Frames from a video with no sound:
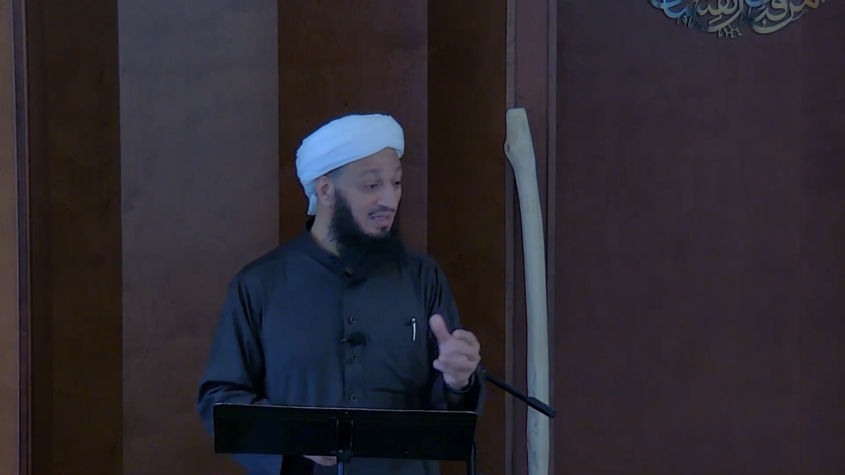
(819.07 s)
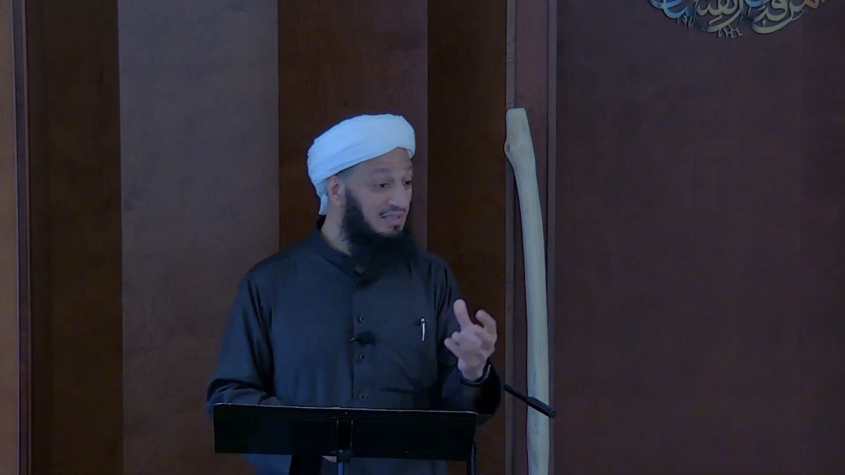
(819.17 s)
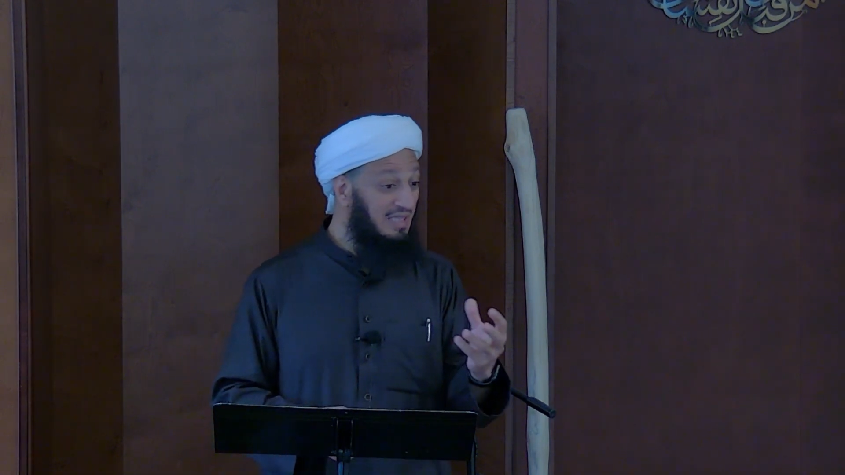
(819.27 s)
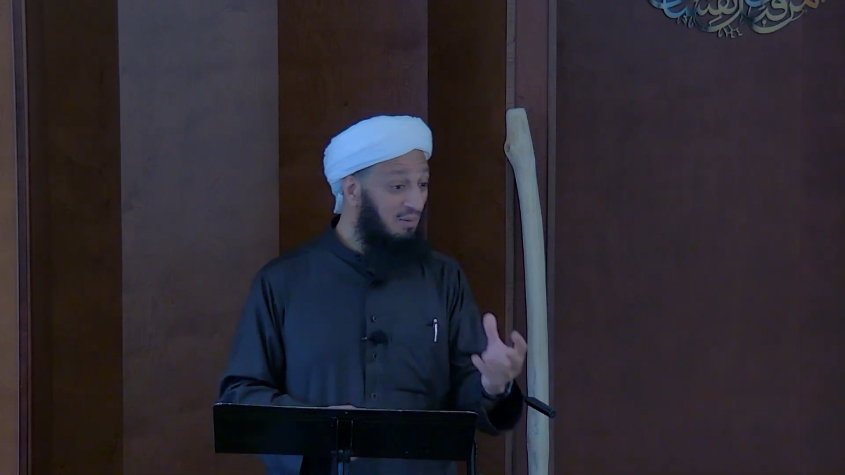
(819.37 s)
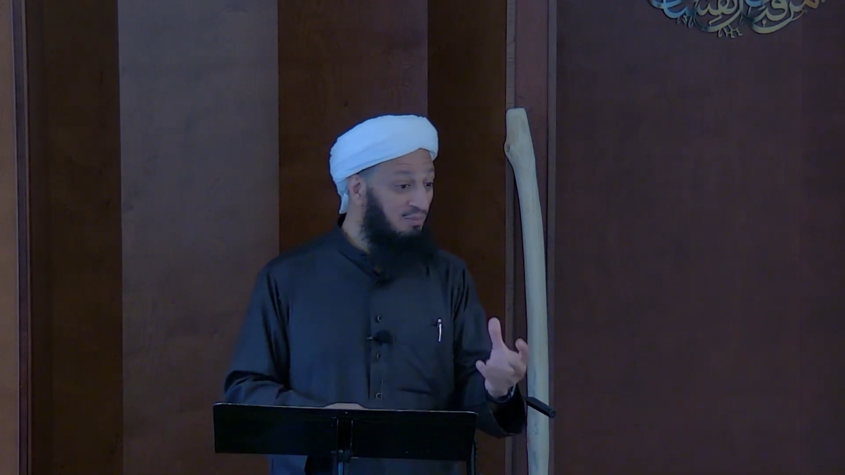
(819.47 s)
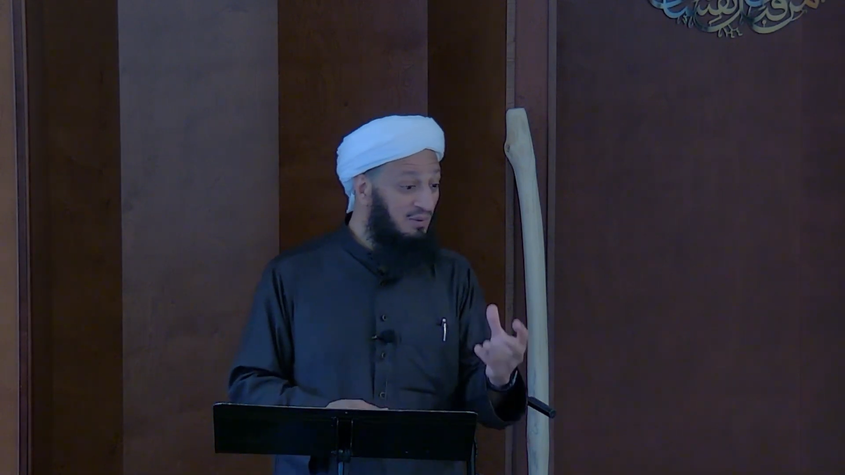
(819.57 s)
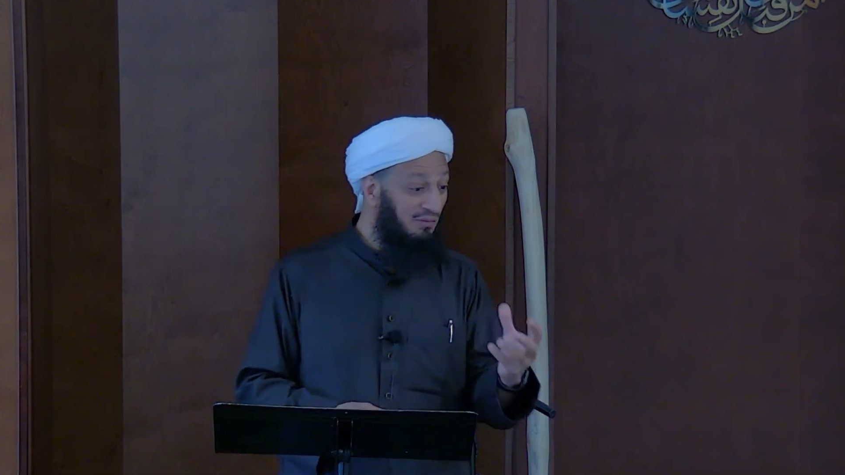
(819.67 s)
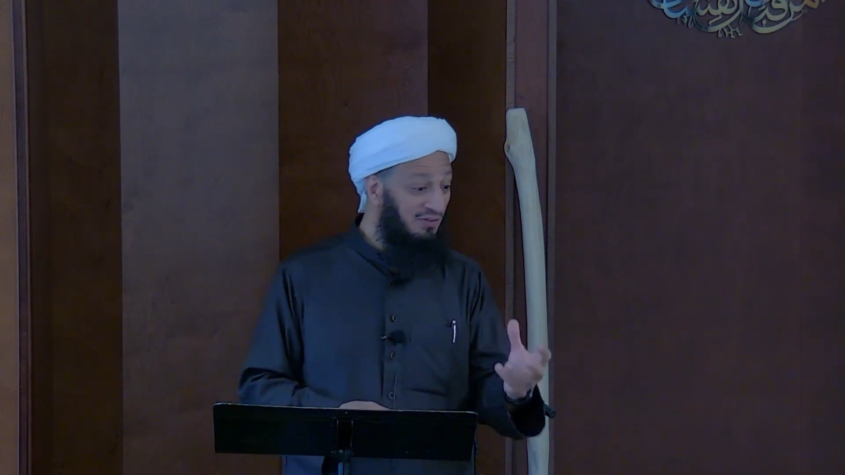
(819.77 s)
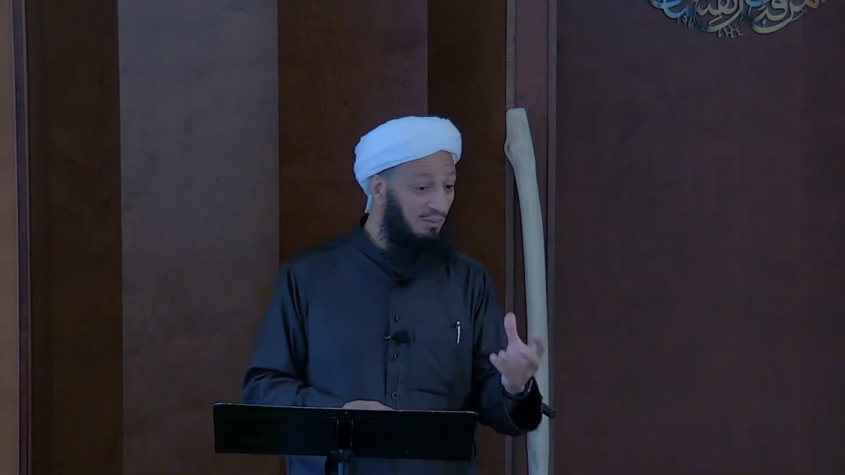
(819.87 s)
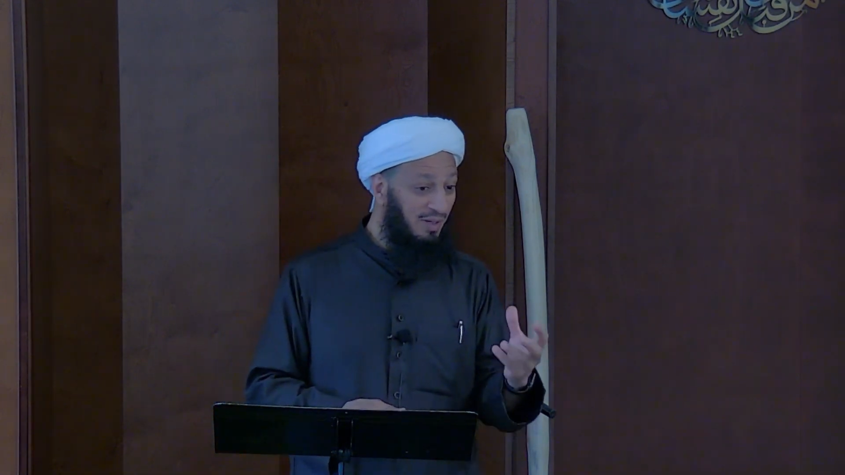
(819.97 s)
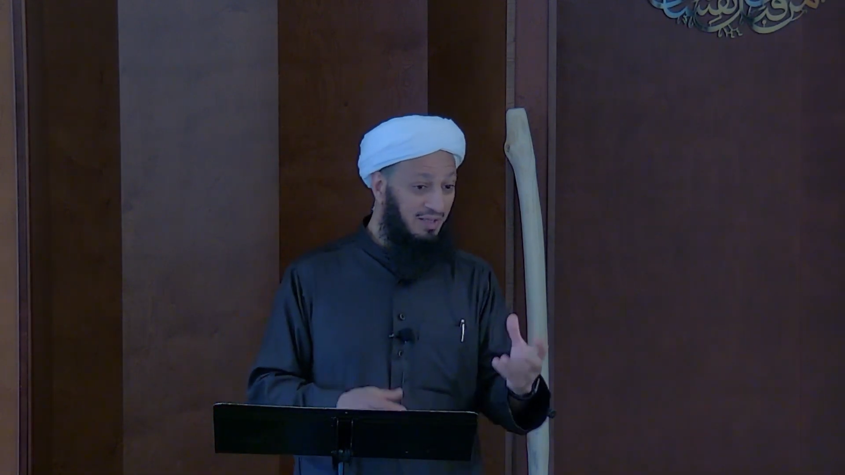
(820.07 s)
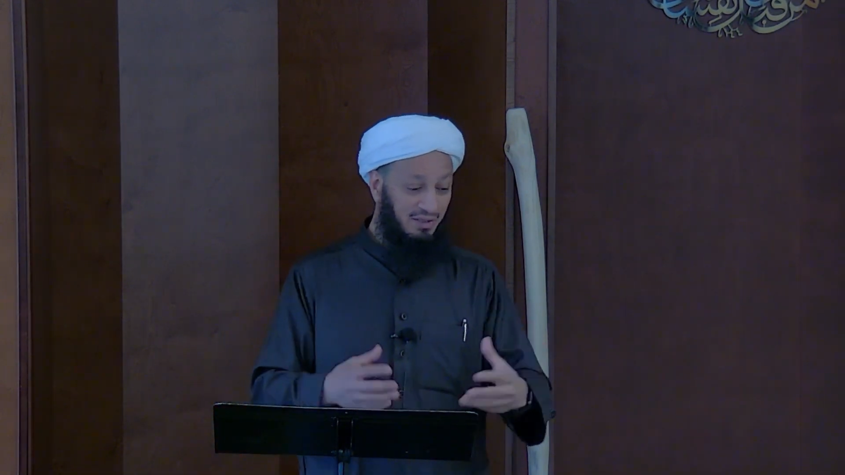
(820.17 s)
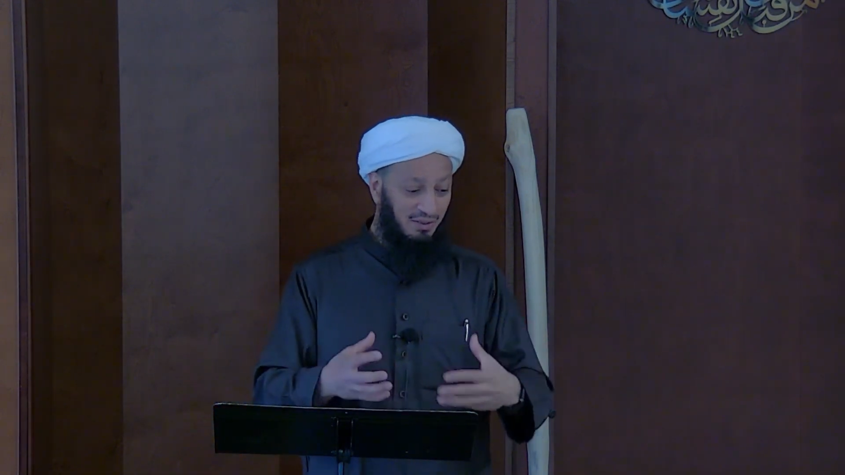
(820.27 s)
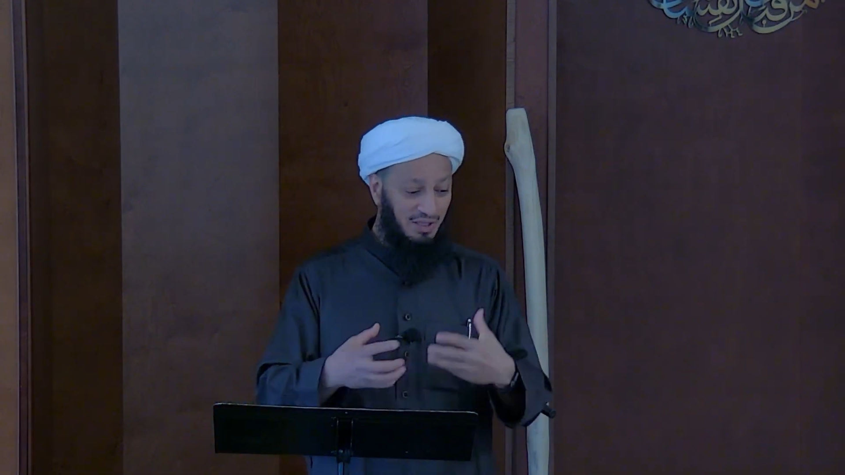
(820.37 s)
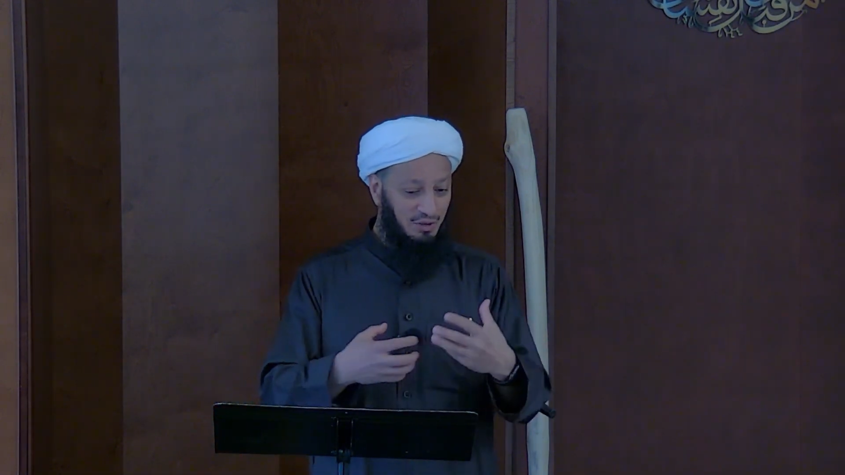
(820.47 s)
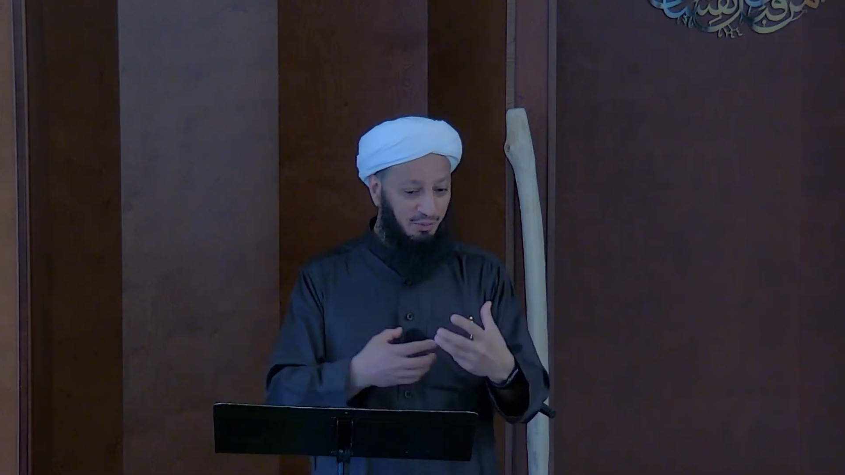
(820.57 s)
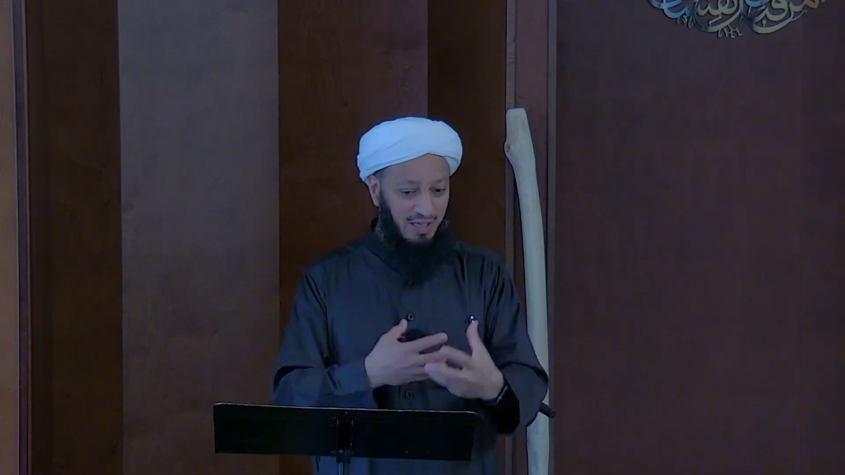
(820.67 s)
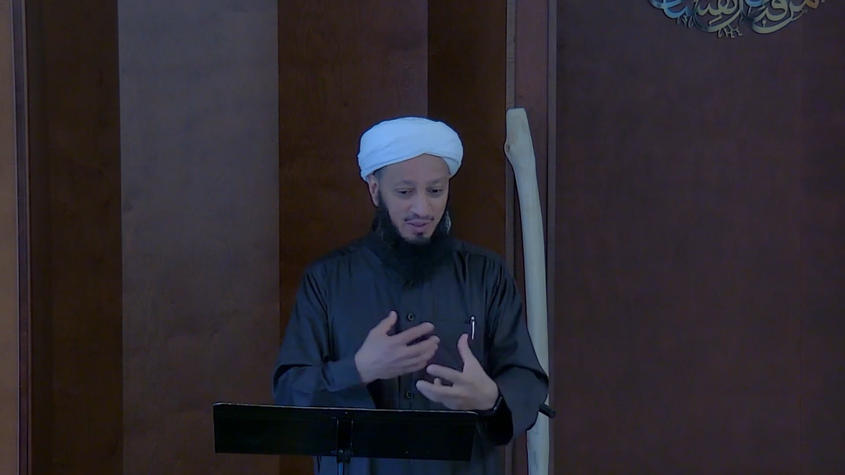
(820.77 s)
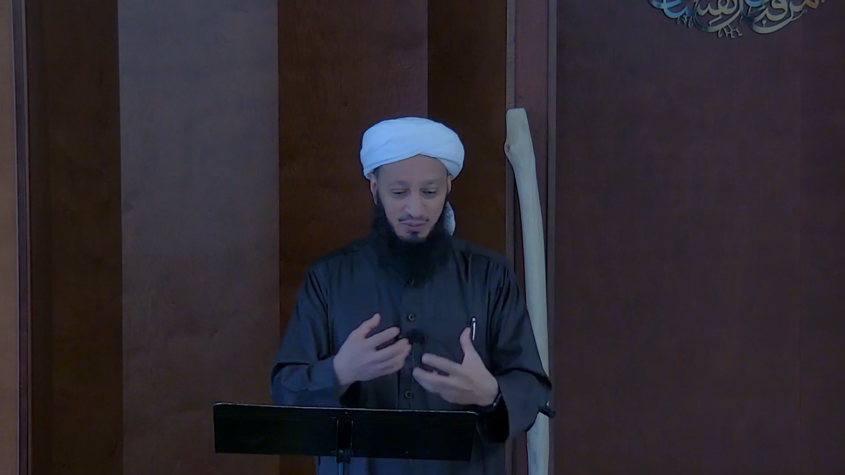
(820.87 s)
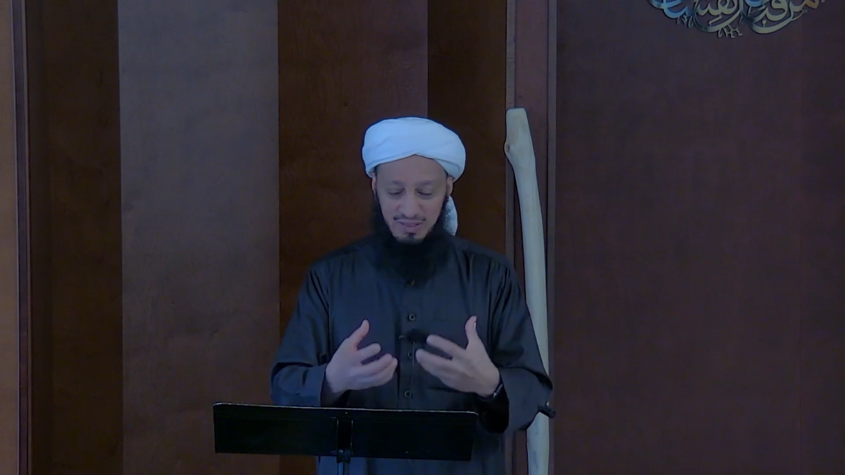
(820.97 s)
are examples of iman that Allah subhanahu